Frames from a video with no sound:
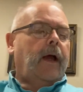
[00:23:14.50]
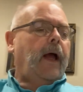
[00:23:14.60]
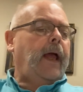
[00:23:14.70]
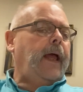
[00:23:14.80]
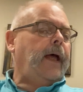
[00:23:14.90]

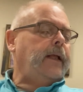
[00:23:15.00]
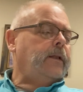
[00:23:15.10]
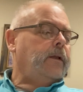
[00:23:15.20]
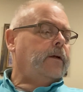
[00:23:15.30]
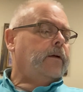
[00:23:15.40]

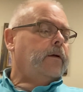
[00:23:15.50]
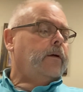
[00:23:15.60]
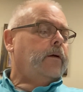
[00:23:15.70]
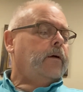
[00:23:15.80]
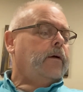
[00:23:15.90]
And
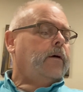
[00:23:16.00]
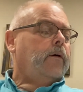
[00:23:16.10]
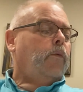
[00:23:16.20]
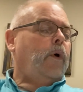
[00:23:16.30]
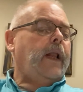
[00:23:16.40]

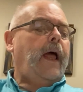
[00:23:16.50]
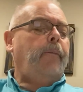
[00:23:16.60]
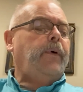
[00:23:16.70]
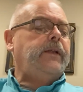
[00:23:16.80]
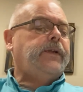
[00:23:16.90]
what
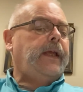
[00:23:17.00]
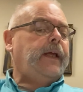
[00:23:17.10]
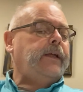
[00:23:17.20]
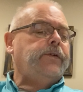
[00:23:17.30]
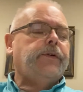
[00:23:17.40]
happens
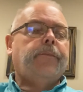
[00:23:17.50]
is